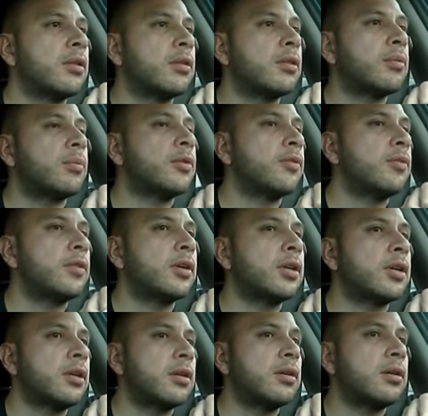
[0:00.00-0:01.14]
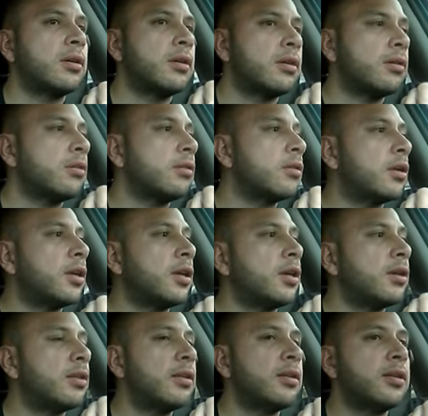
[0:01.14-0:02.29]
The motherfucking, the head of the